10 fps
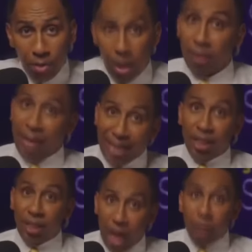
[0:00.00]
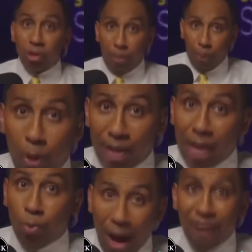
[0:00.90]
That's adult support. That's
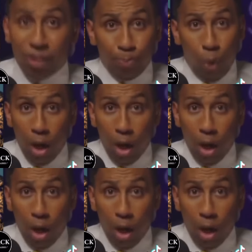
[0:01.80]
wife support.